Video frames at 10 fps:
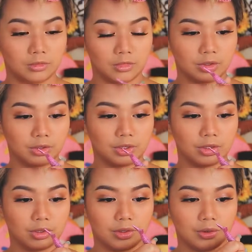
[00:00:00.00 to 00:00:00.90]
So we're just
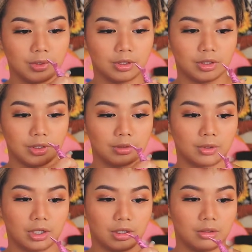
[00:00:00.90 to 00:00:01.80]
gonna swirl this
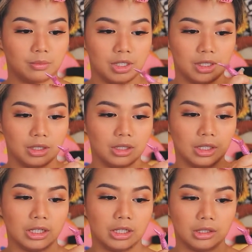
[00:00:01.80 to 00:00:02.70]
around, basically
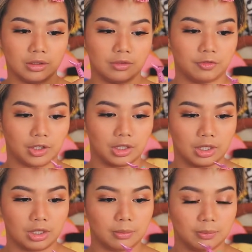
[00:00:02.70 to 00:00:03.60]
like the
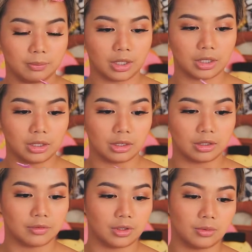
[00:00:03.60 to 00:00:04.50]
Fenty body
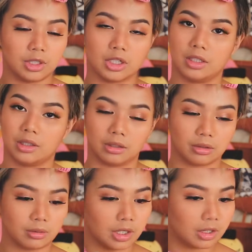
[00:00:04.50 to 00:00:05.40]
lava, which I still
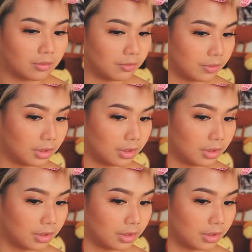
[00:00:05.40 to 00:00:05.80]
don't have.